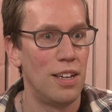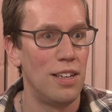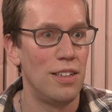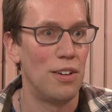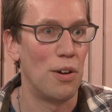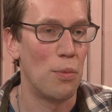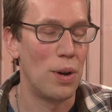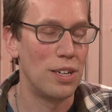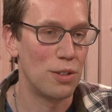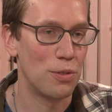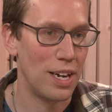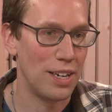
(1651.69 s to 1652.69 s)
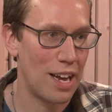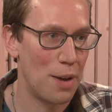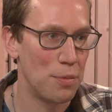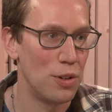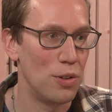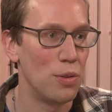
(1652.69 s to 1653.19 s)
you know, when's the right time
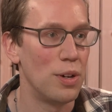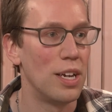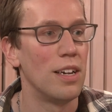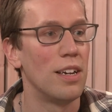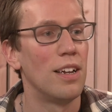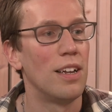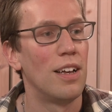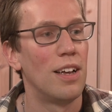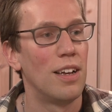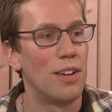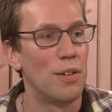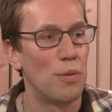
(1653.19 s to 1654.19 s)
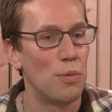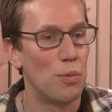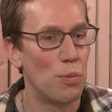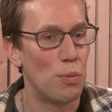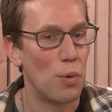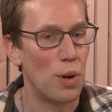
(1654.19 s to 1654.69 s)
to do it,
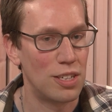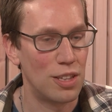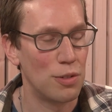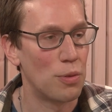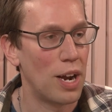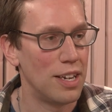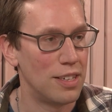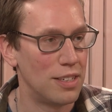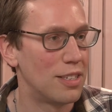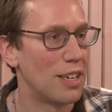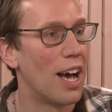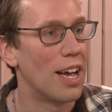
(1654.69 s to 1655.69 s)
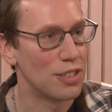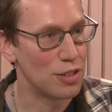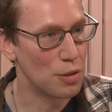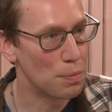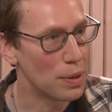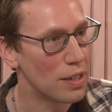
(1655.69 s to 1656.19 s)
what's the right size
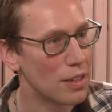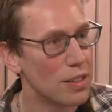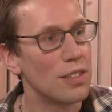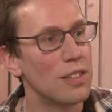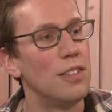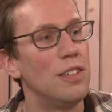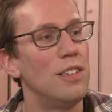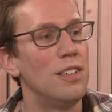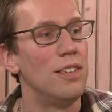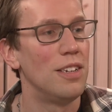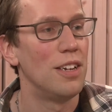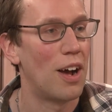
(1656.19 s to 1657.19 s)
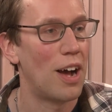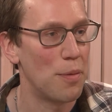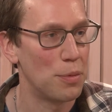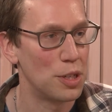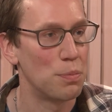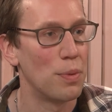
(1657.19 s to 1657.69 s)
to build, you know, how
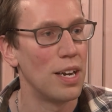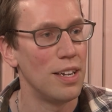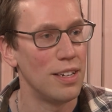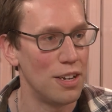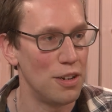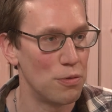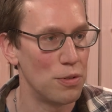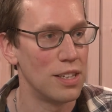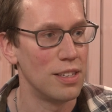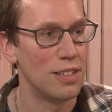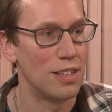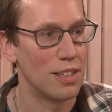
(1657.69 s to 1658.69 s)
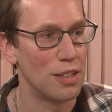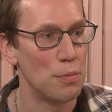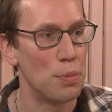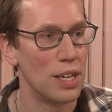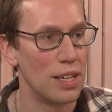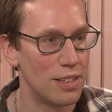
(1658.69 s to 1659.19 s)
much money can you realistically
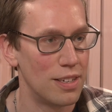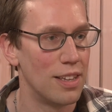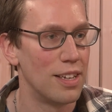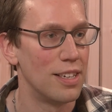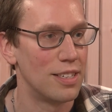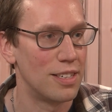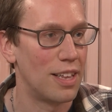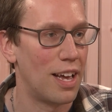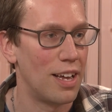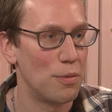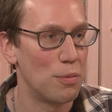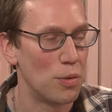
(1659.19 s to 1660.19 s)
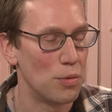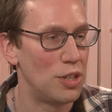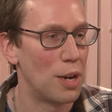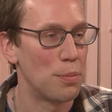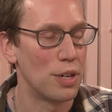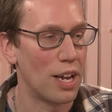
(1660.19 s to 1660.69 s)
put into this that won't
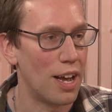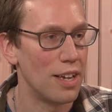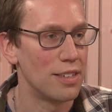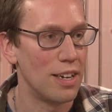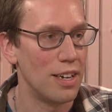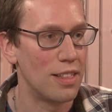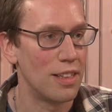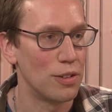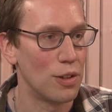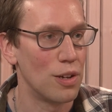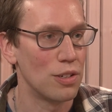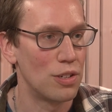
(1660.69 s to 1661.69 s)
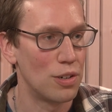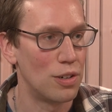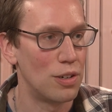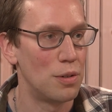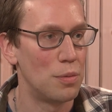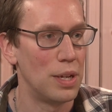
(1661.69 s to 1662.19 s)
jeopardize anything long
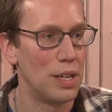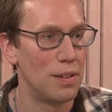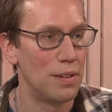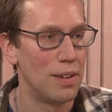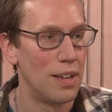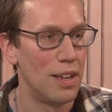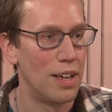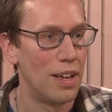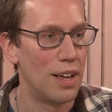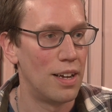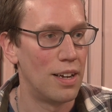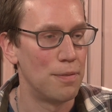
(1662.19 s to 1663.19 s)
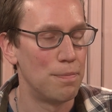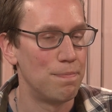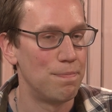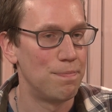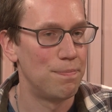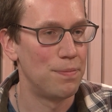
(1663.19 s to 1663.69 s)
term, and um,
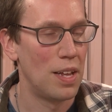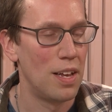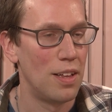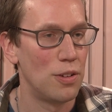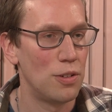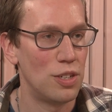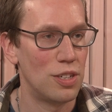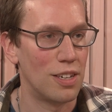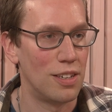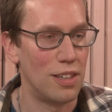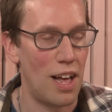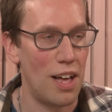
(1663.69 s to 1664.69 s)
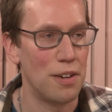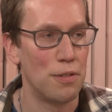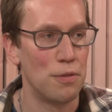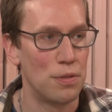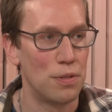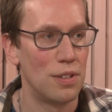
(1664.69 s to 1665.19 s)
there's just a lot of